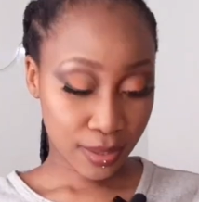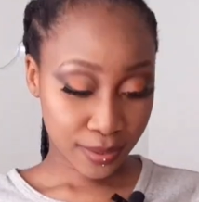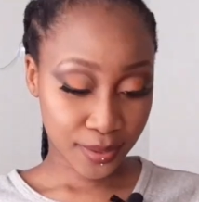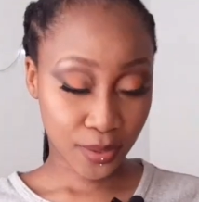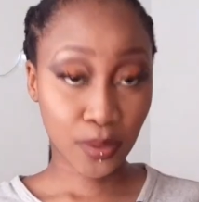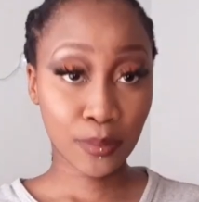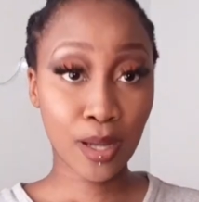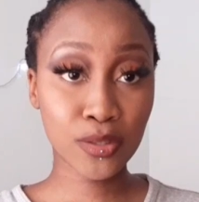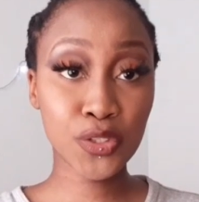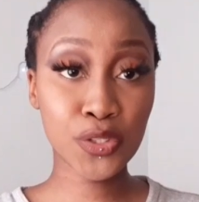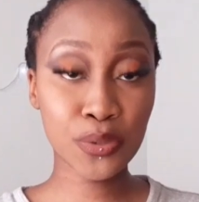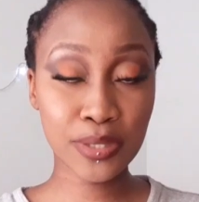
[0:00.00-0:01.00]
So
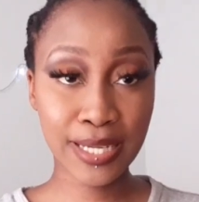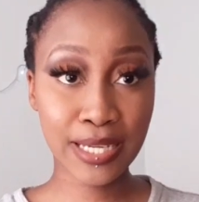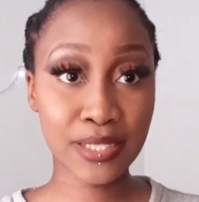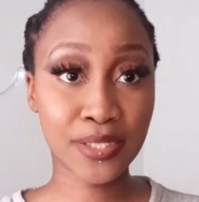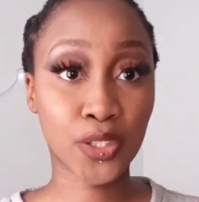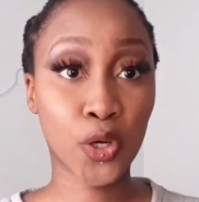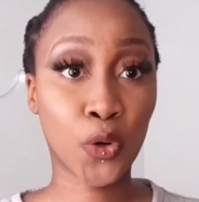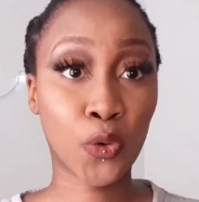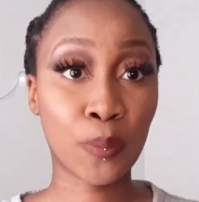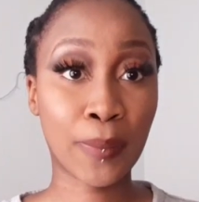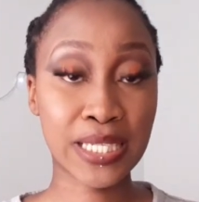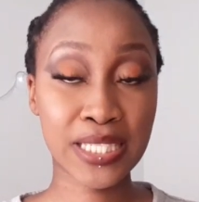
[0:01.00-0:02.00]
about 2 days ago,
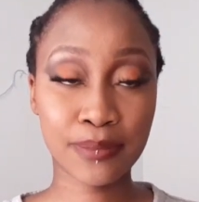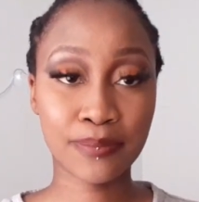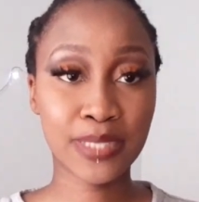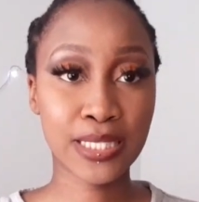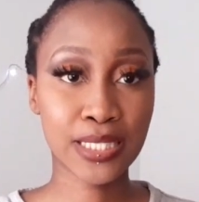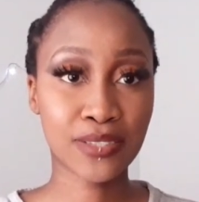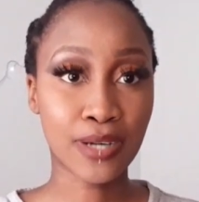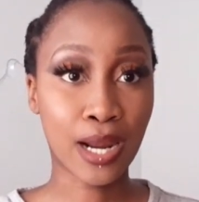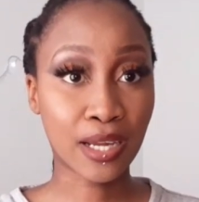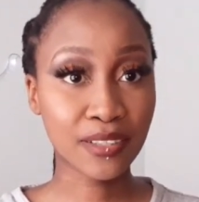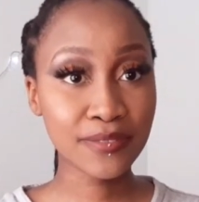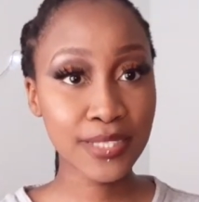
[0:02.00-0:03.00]
my shipment
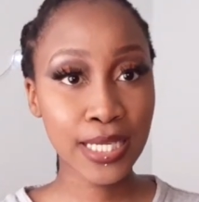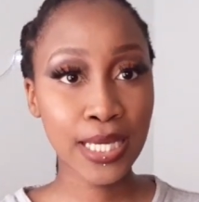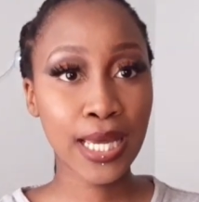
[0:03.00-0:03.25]
arrived,